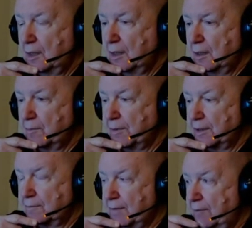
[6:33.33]

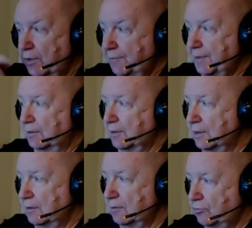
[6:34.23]
But I really think
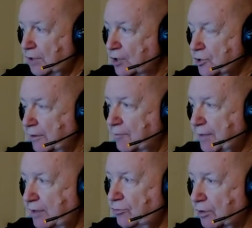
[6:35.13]
the stationary
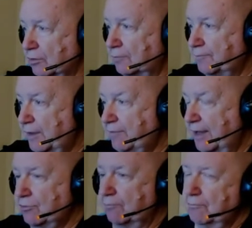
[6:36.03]
bicycle, and I've
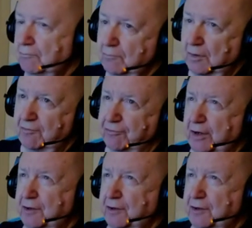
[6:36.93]
had some, a friend, or,